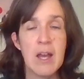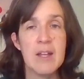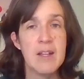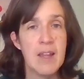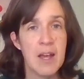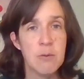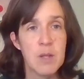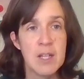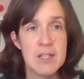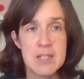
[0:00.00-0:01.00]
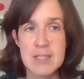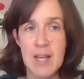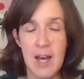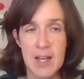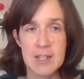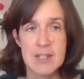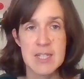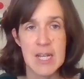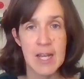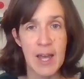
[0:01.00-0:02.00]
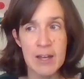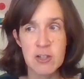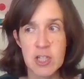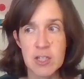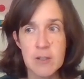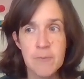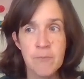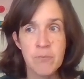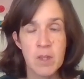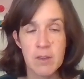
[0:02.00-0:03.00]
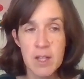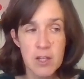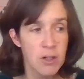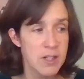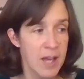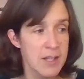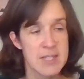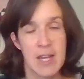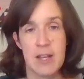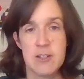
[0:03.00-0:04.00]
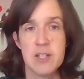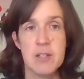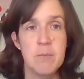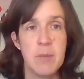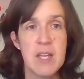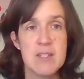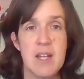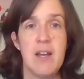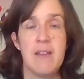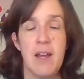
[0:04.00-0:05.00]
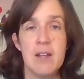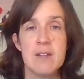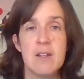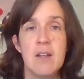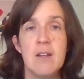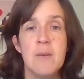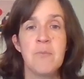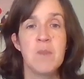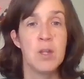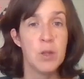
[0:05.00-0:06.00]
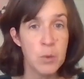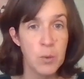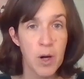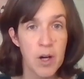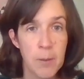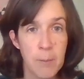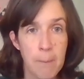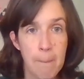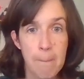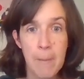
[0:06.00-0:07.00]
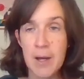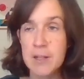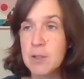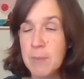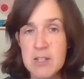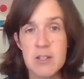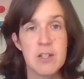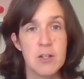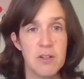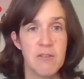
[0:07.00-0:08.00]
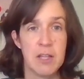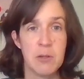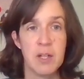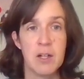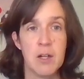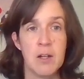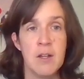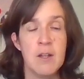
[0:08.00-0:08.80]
And then we can decide and take action, like your next action based on that. You are a monumentally good evaluator.